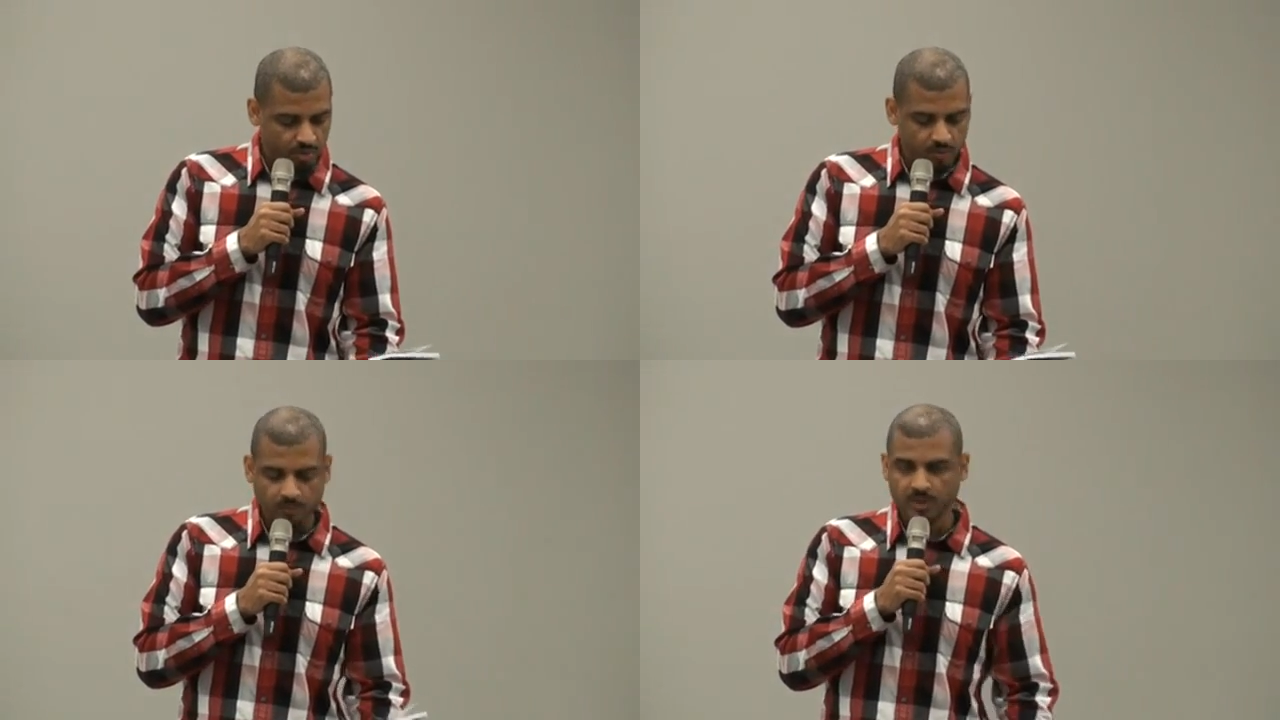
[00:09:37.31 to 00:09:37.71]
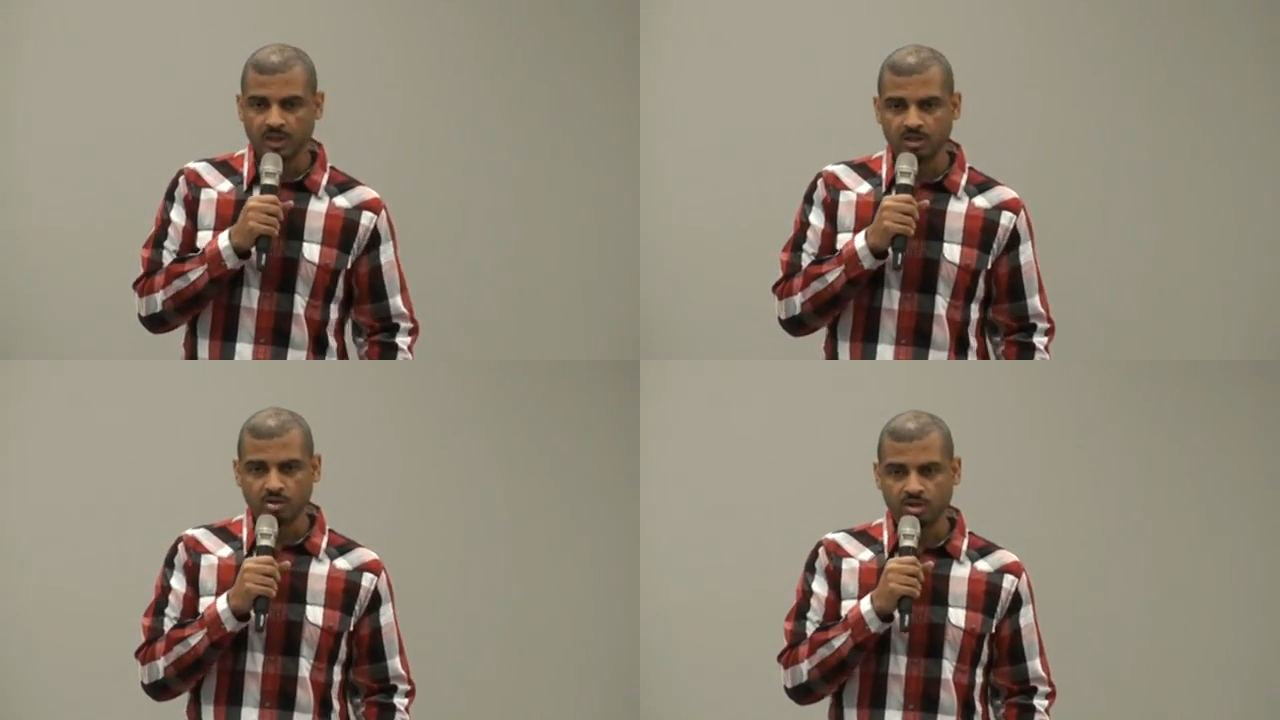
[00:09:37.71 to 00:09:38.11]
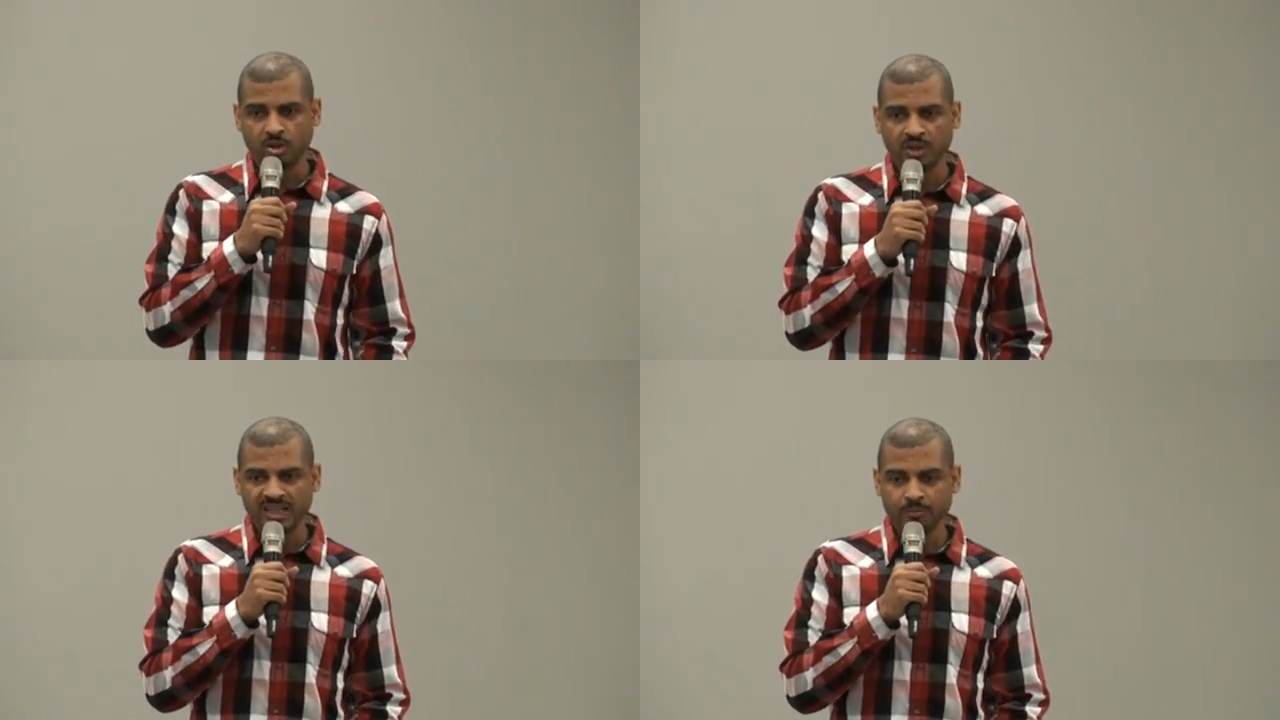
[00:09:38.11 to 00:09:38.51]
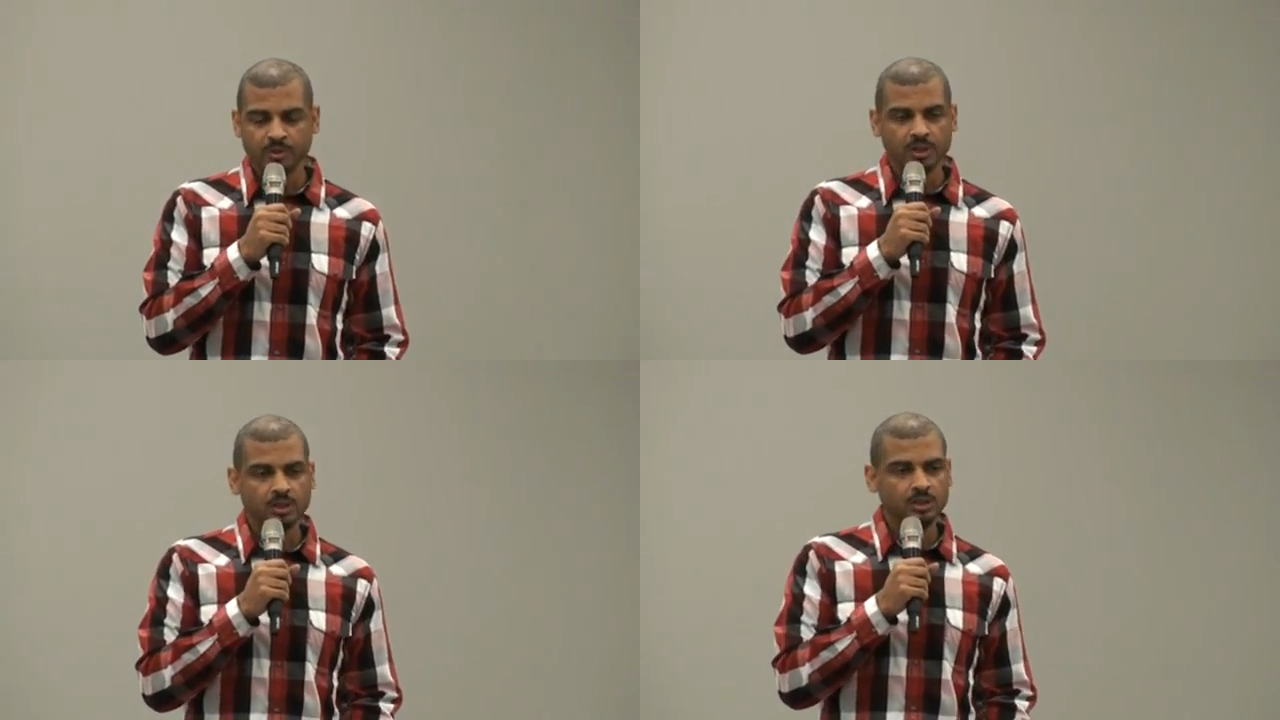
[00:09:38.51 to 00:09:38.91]
to, it's on
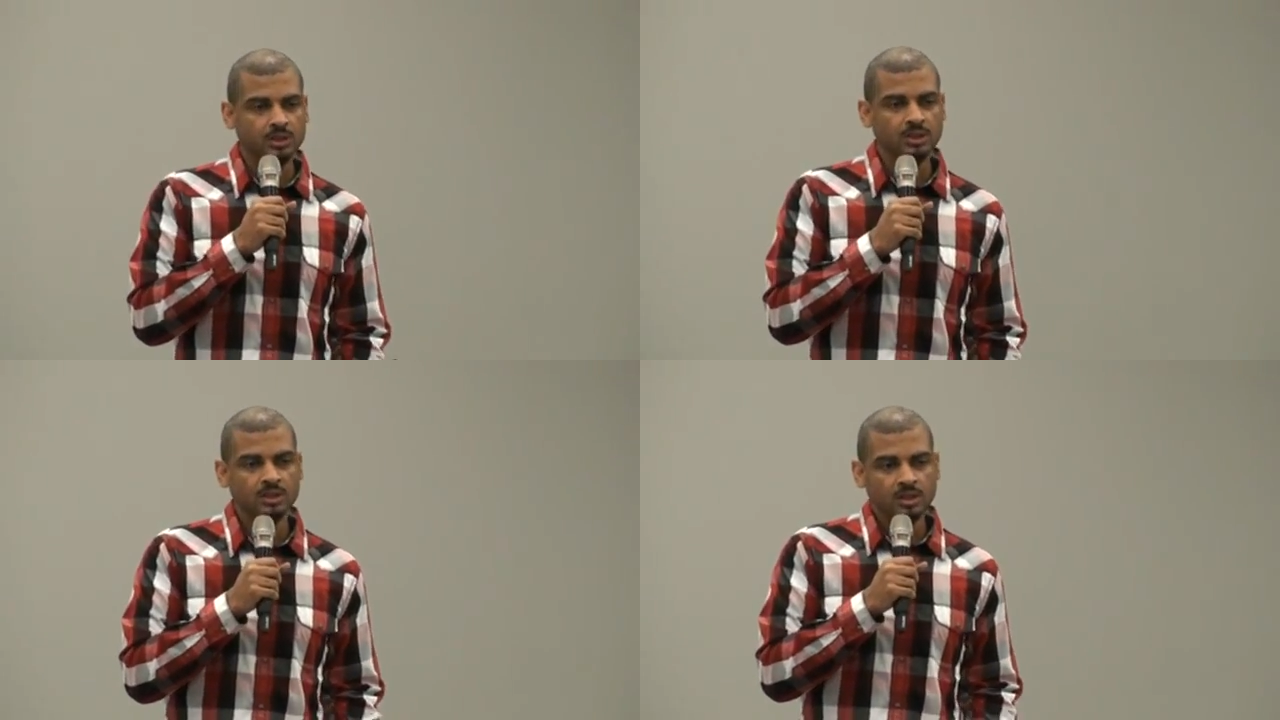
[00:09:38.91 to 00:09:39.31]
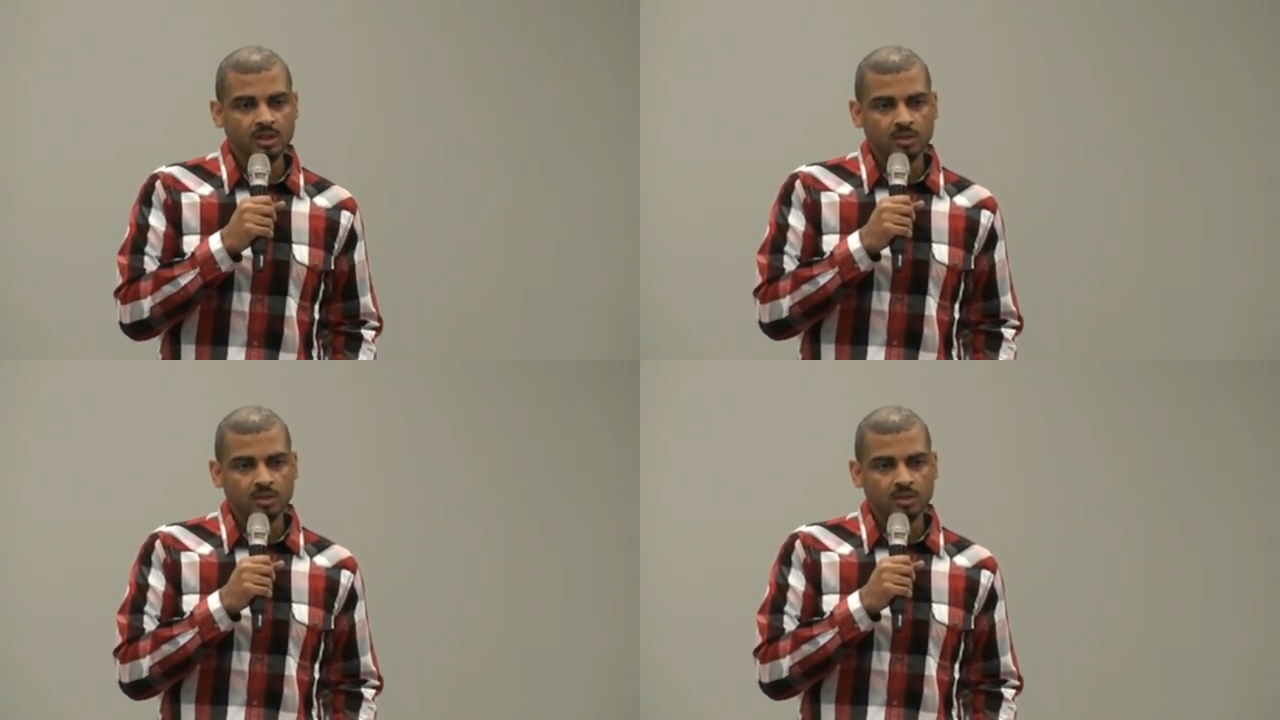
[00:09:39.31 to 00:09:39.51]
ebook,